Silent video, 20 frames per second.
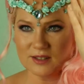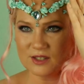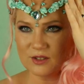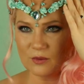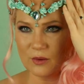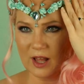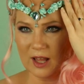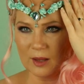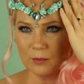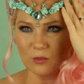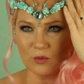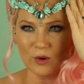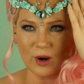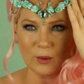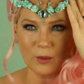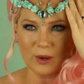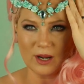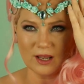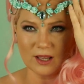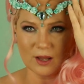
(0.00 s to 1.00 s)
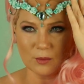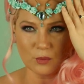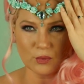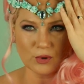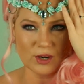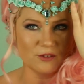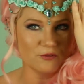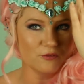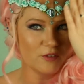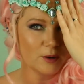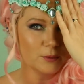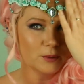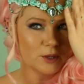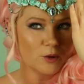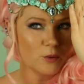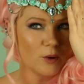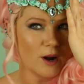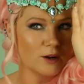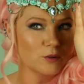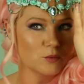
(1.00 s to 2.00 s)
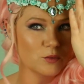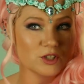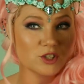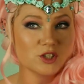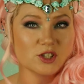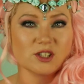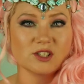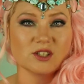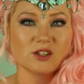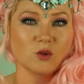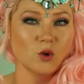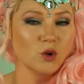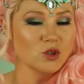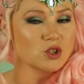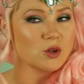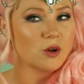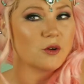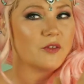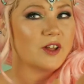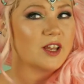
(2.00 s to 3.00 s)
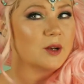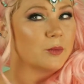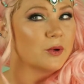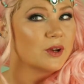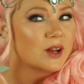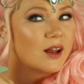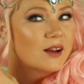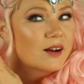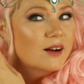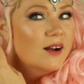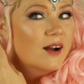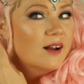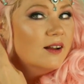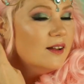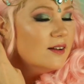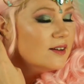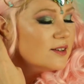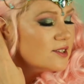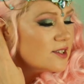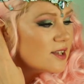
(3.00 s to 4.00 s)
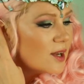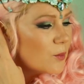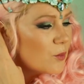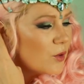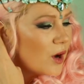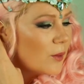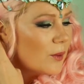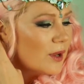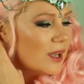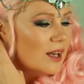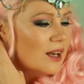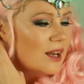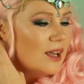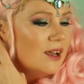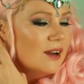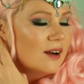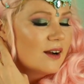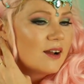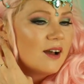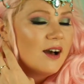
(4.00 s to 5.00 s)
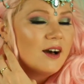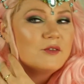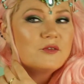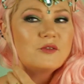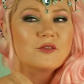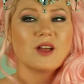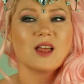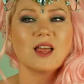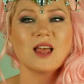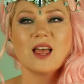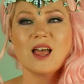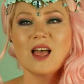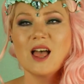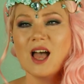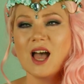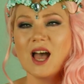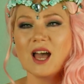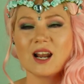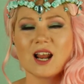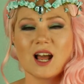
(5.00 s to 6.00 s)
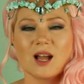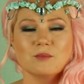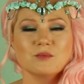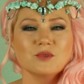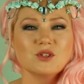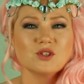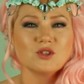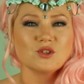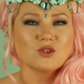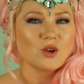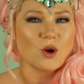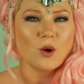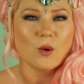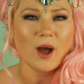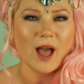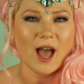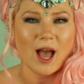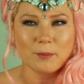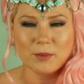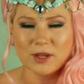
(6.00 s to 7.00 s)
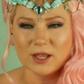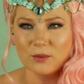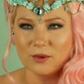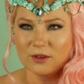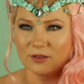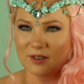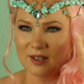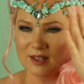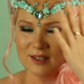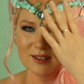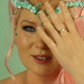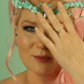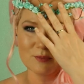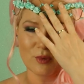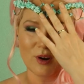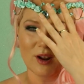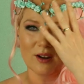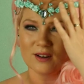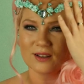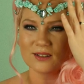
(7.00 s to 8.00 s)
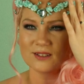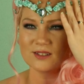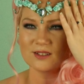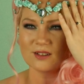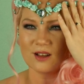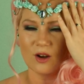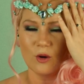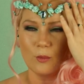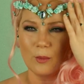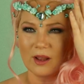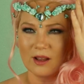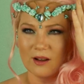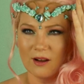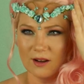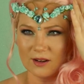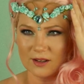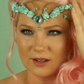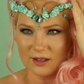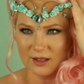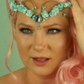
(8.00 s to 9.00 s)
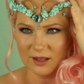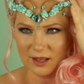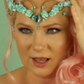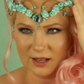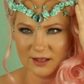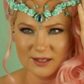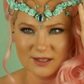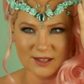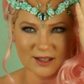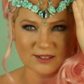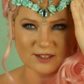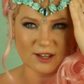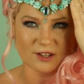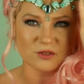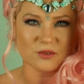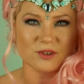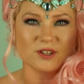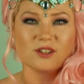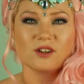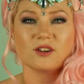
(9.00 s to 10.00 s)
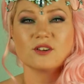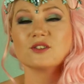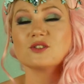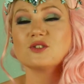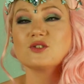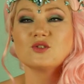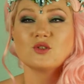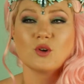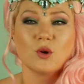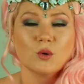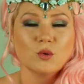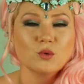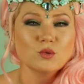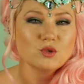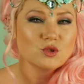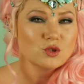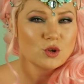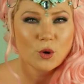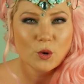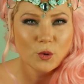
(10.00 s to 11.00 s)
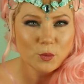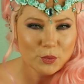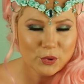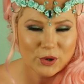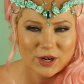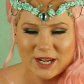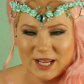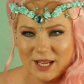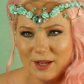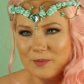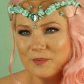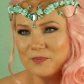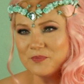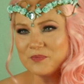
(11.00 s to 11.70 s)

So I'm wearing a pretty fairy crown, which is also available in other colors. I'm wearing an ear cuff, and I'm so happy with these products. Oh my god, these accessories are so pretty.